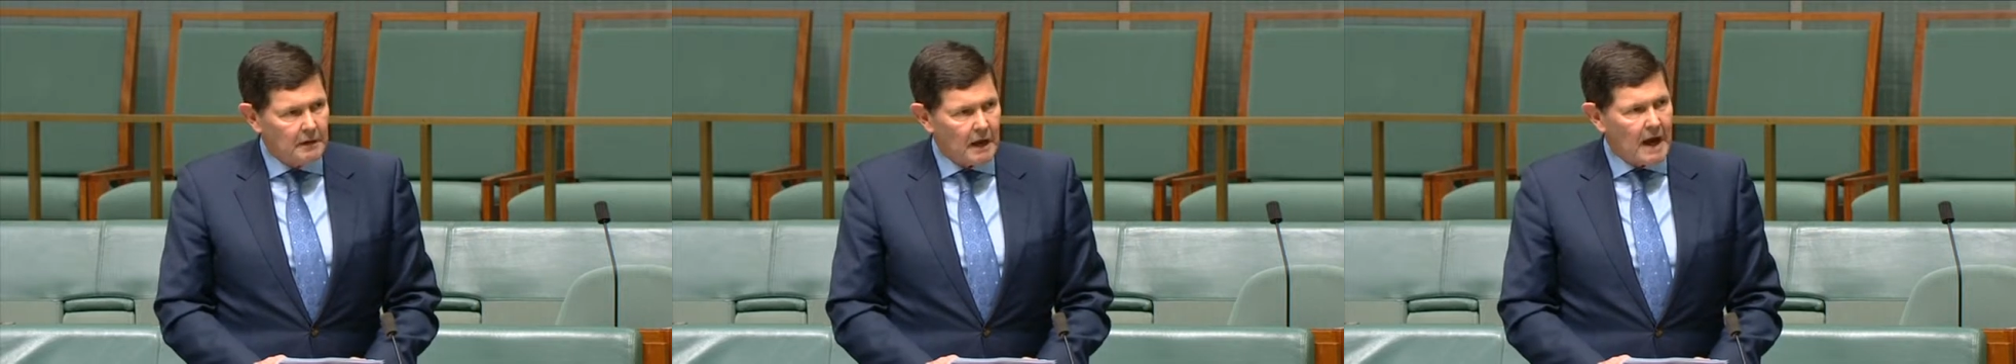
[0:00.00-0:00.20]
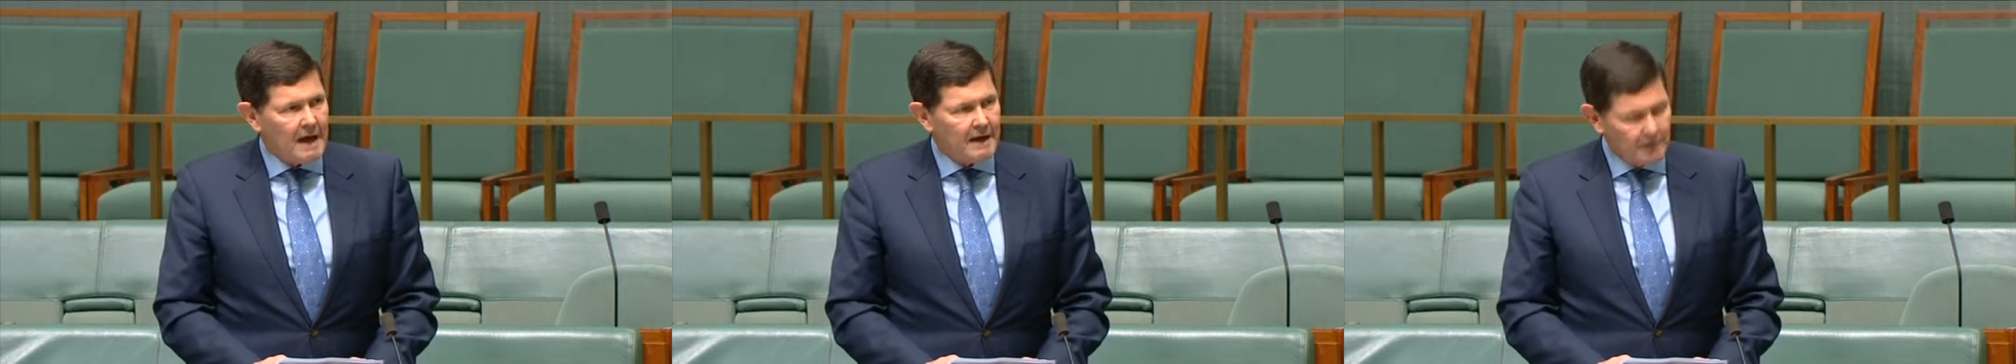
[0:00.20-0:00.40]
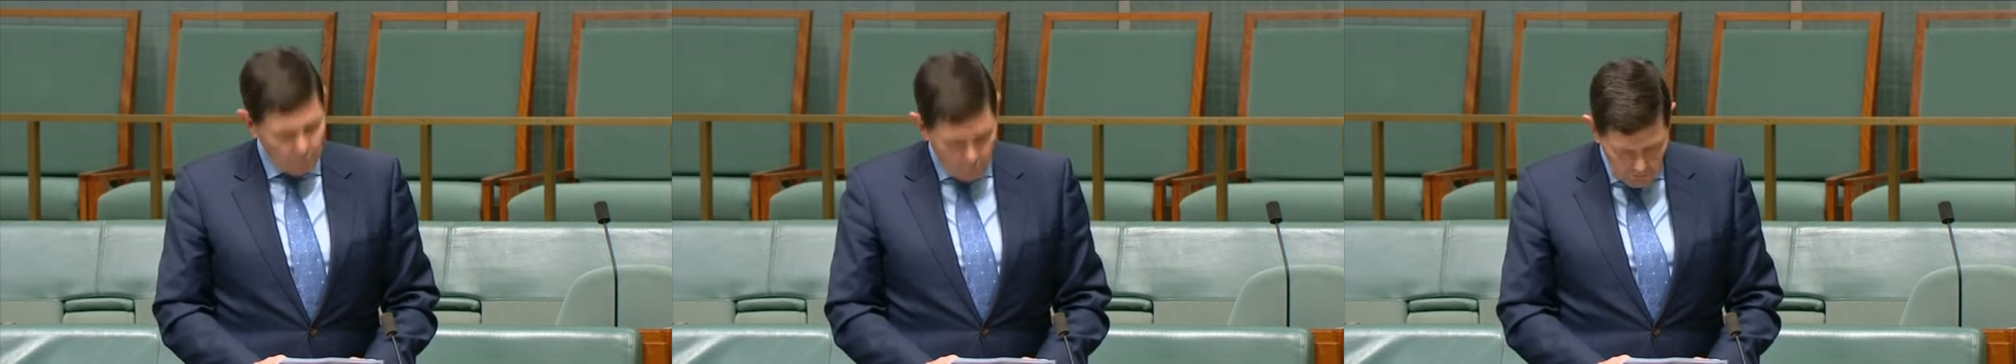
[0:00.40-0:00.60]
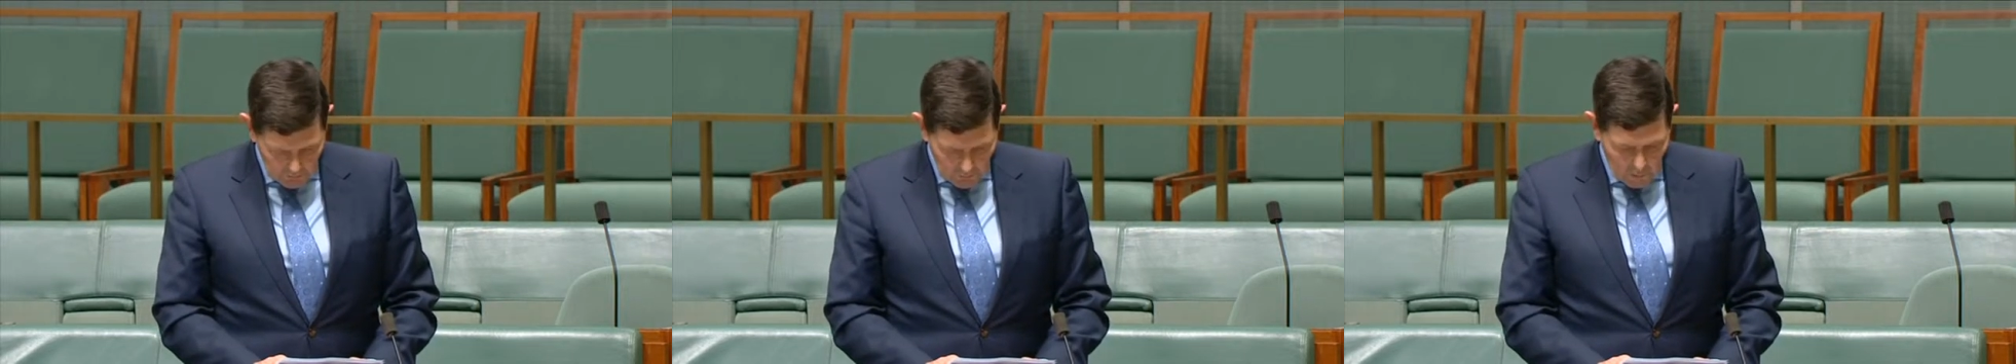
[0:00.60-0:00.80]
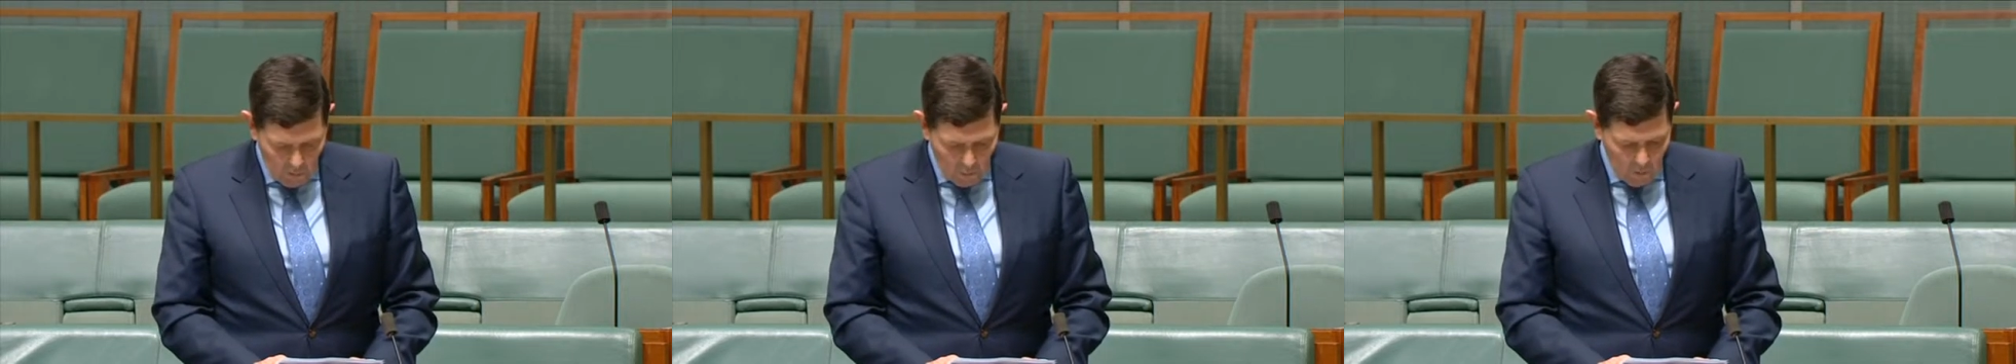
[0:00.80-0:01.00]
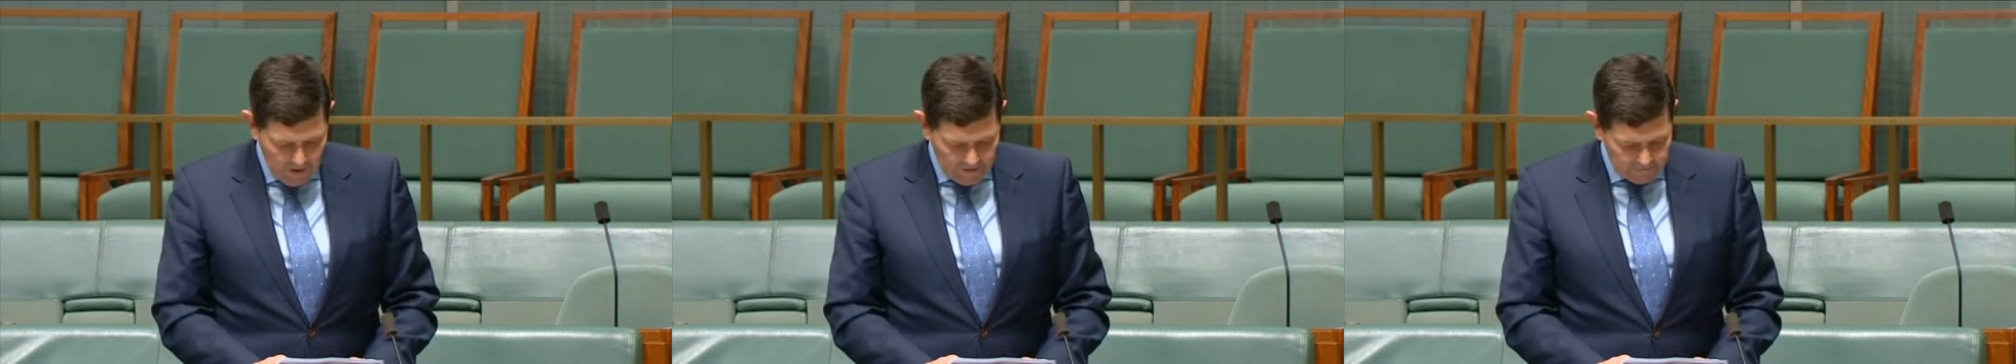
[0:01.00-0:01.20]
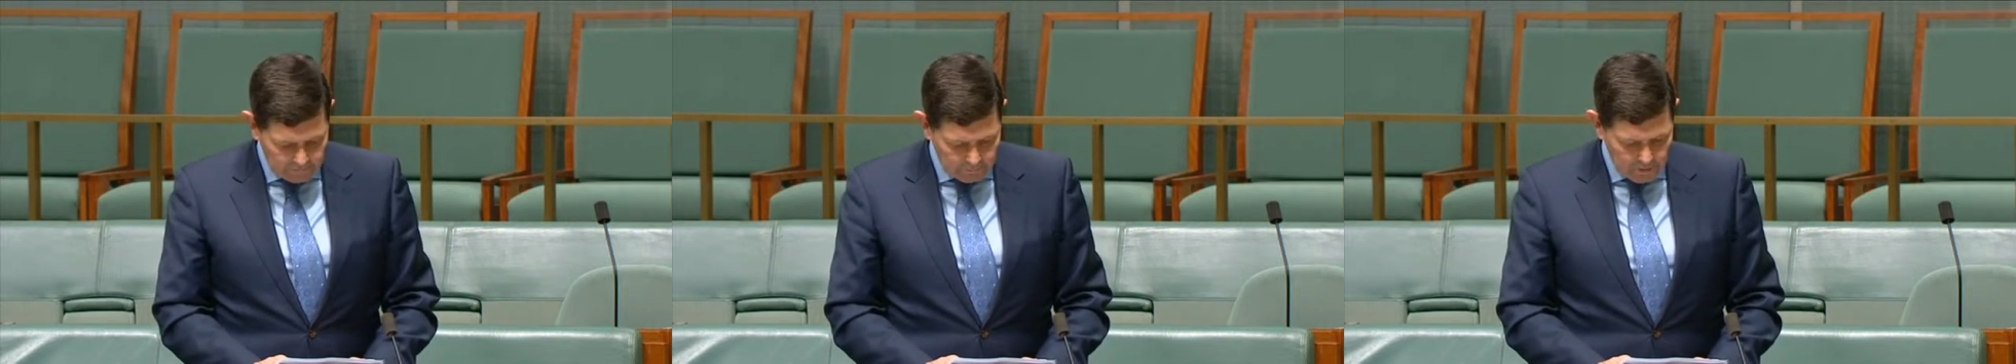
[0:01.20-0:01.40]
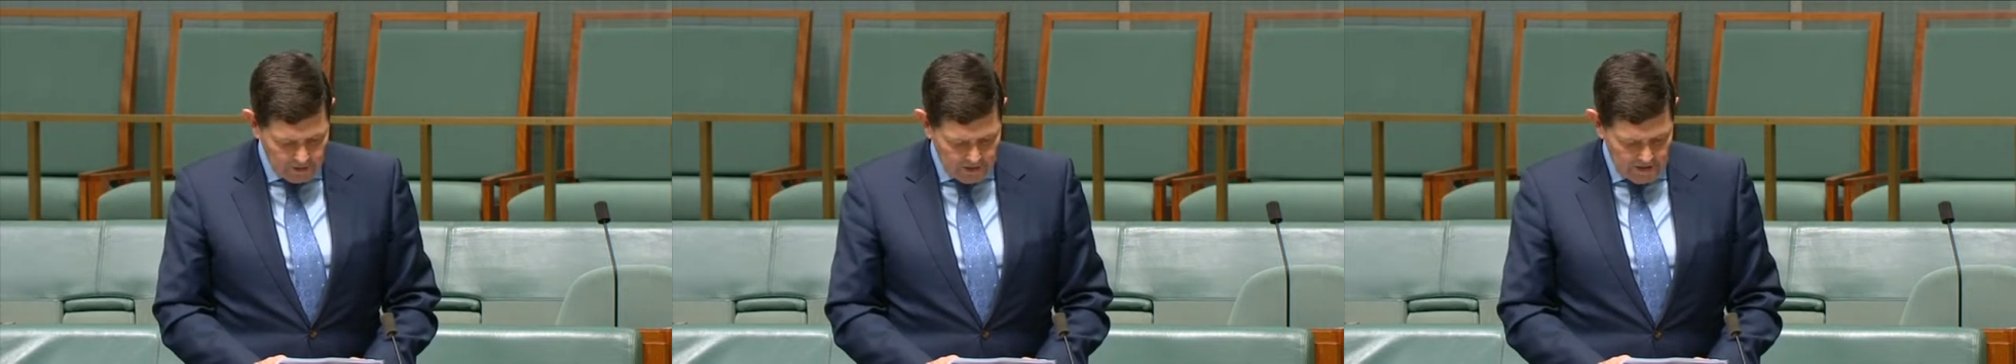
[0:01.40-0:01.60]
and will always
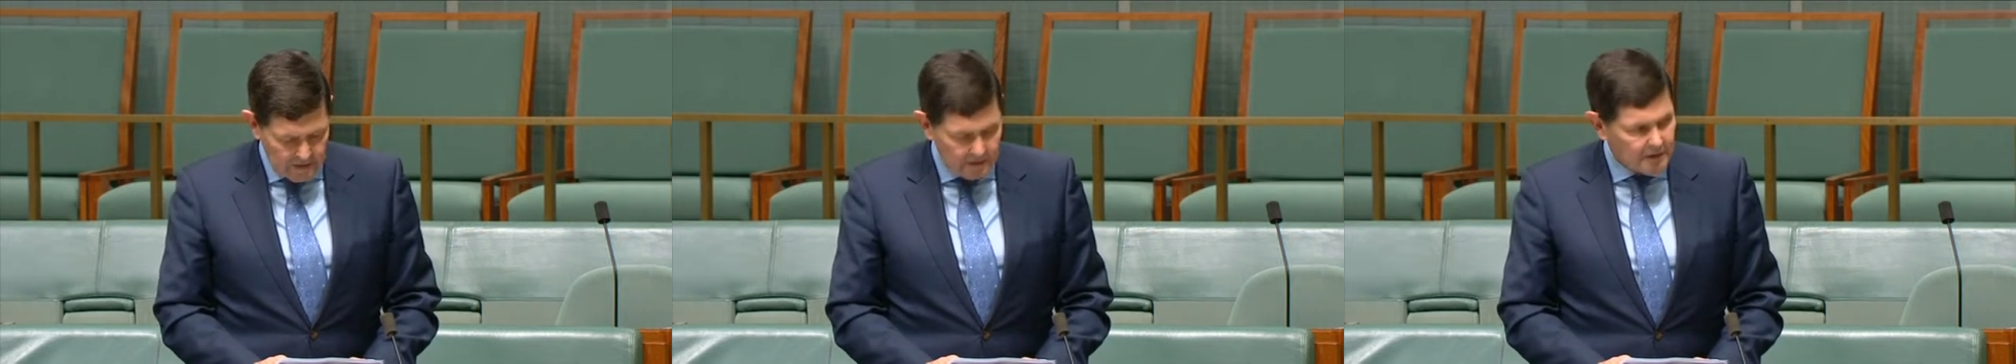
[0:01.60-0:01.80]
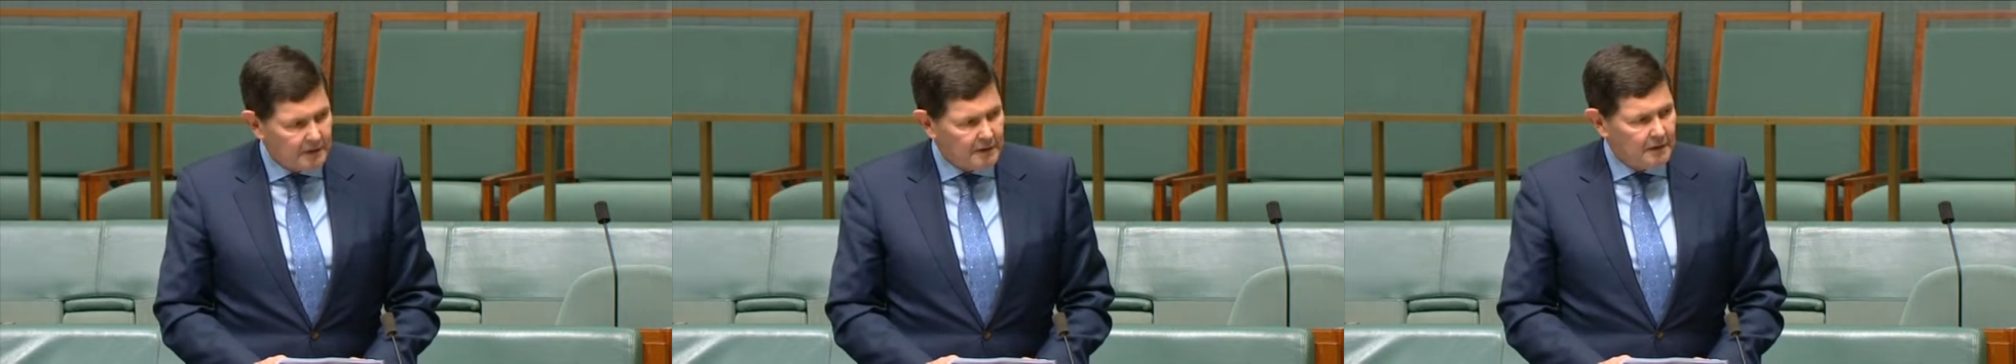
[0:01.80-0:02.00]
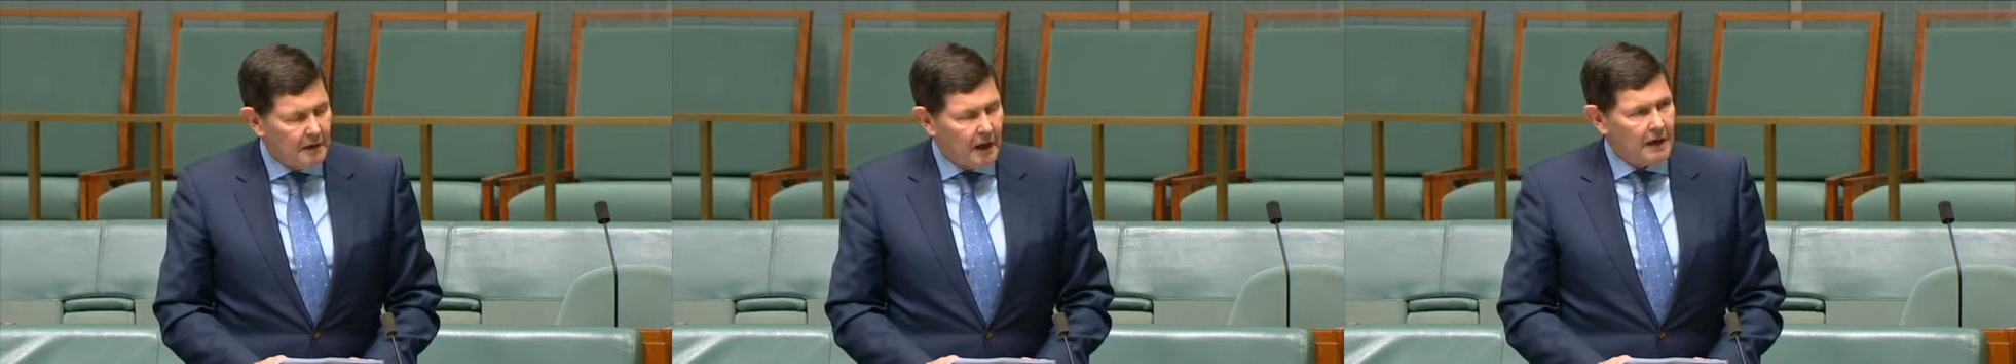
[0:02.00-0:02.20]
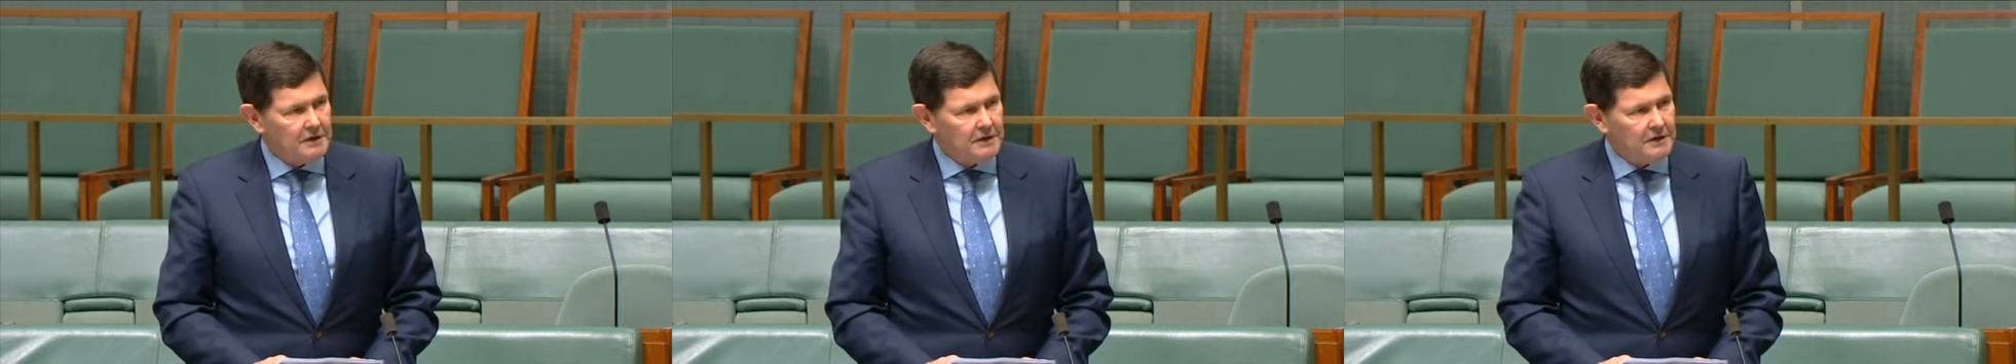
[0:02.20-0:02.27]
be, a